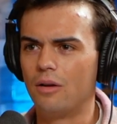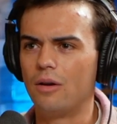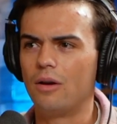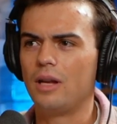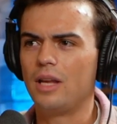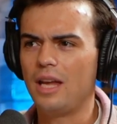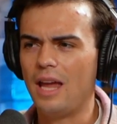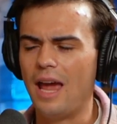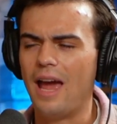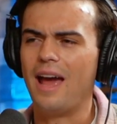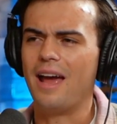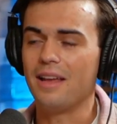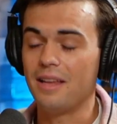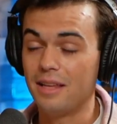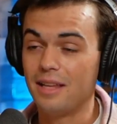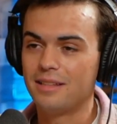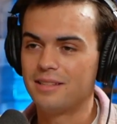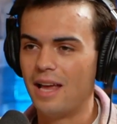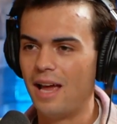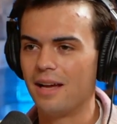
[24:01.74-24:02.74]
or yeah,
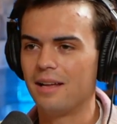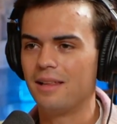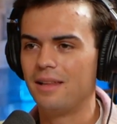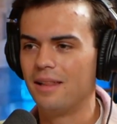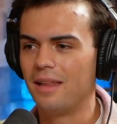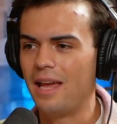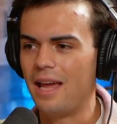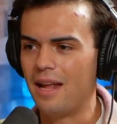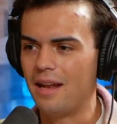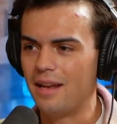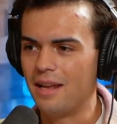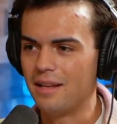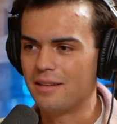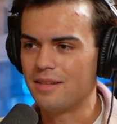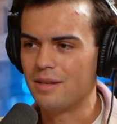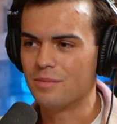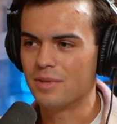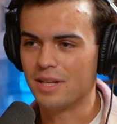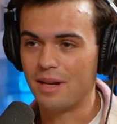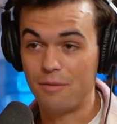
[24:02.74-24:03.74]
exactly. And it
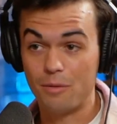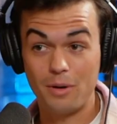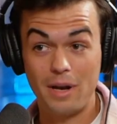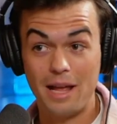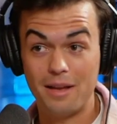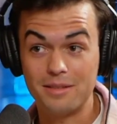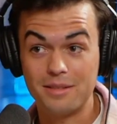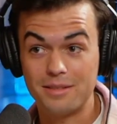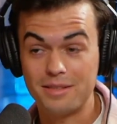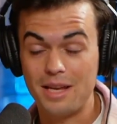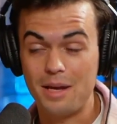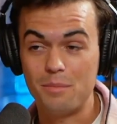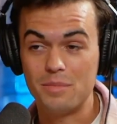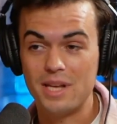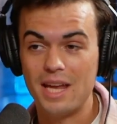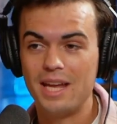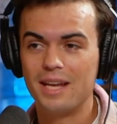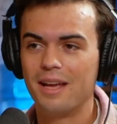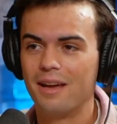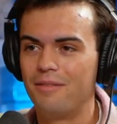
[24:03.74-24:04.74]
seems like everyone has the same
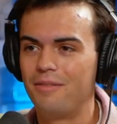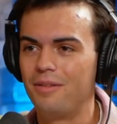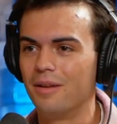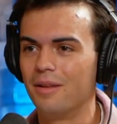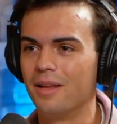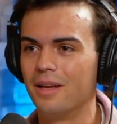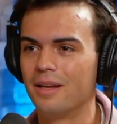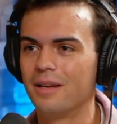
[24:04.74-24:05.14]
take. I feel